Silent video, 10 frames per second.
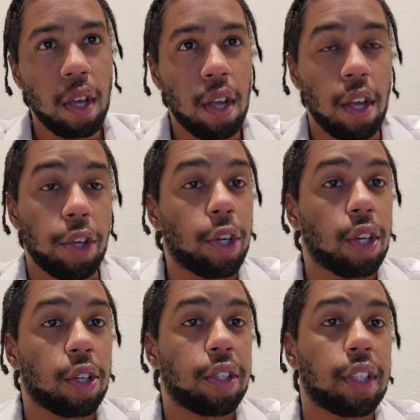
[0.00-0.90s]
You're going to
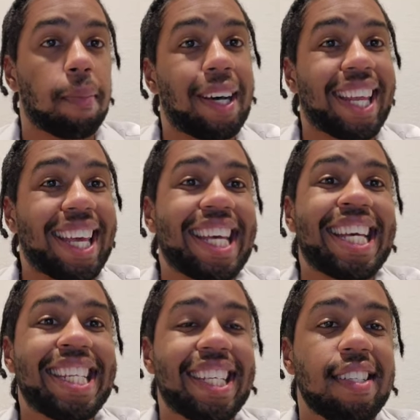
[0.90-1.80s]
learn about
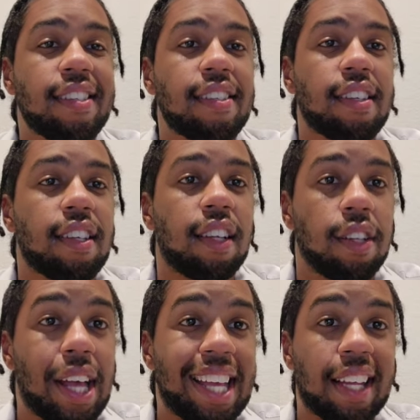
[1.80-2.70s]
intents.
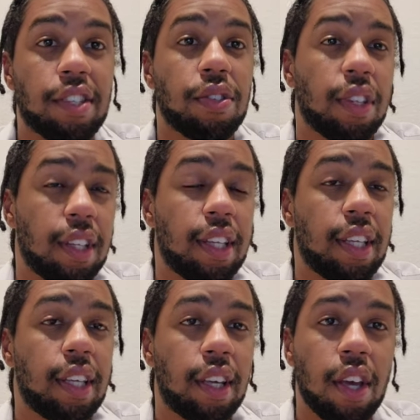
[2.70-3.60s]
That's
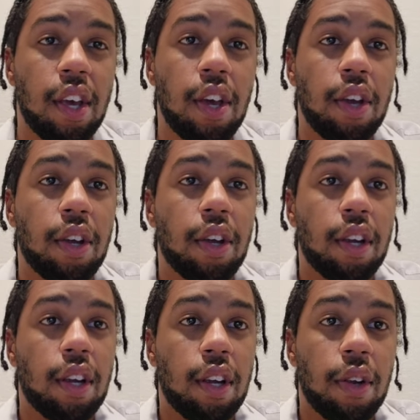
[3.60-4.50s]
the
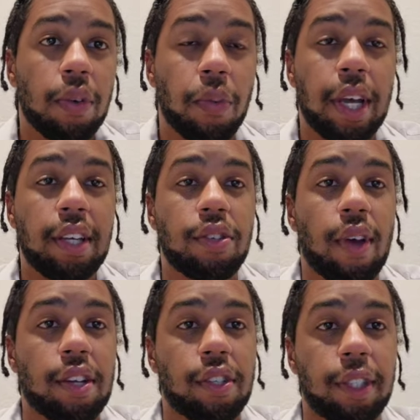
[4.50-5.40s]
way to
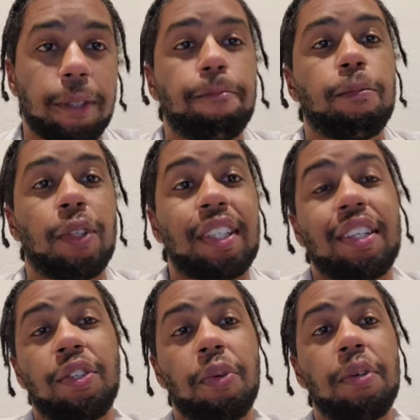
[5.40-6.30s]
actually,
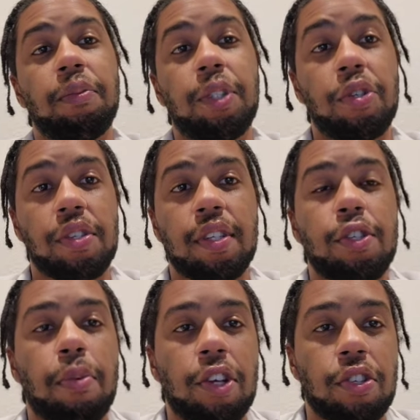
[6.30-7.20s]
the way we use in this
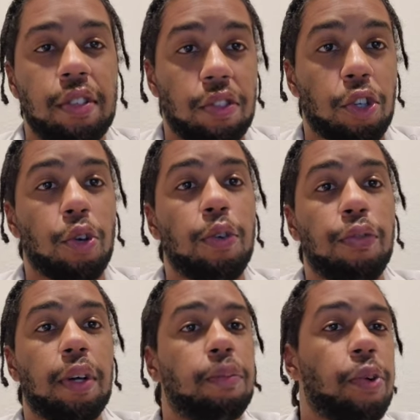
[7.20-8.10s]
project is to go
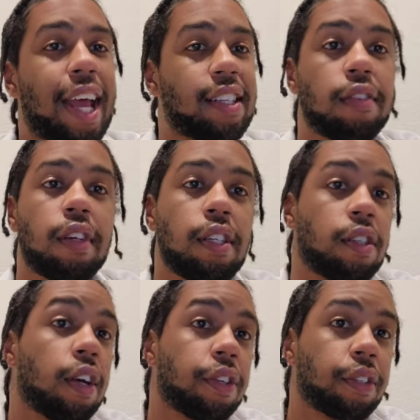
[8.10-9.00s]
from one activity to
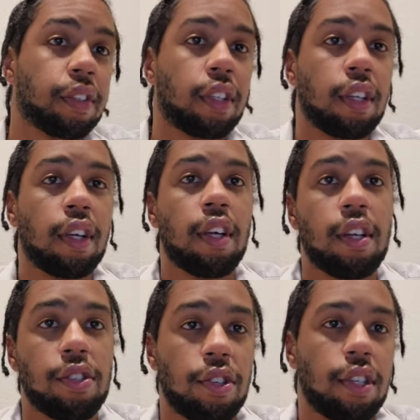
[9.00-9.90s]
another.
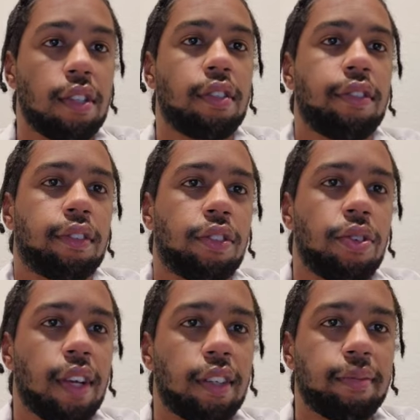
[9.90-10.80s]
So you need to do
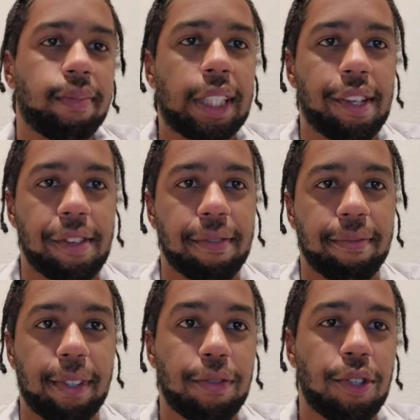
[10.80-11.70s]
that because
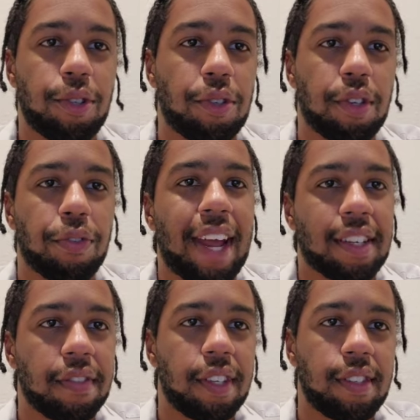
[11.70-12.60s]
If you use different
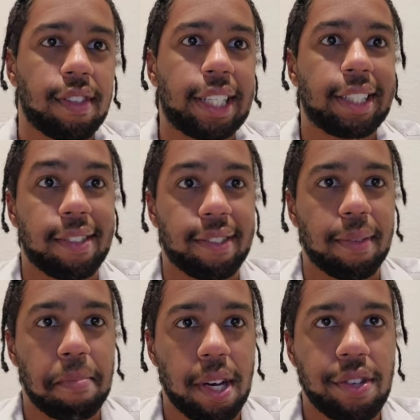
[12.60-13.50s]
activities, then it's
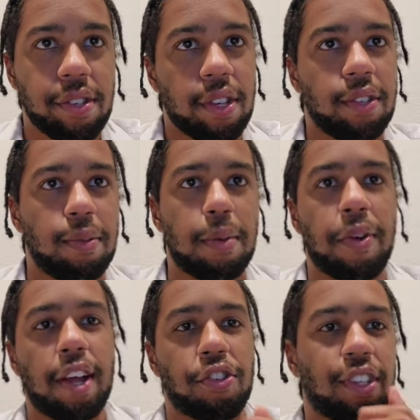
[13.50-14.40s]
a must to be able to
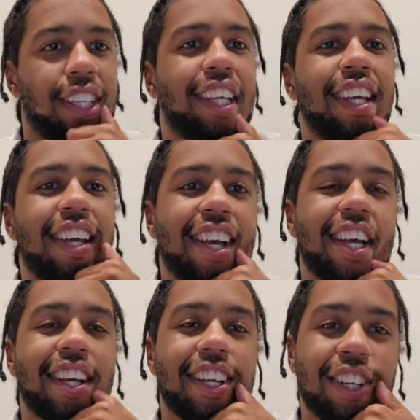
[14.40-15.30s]
actually
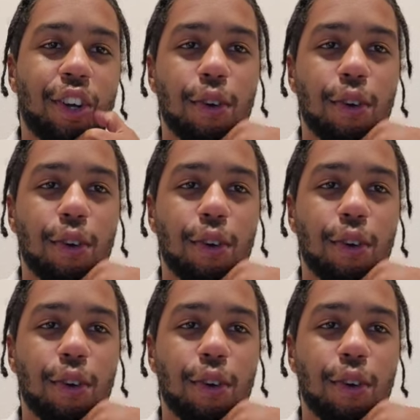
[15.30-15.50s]
go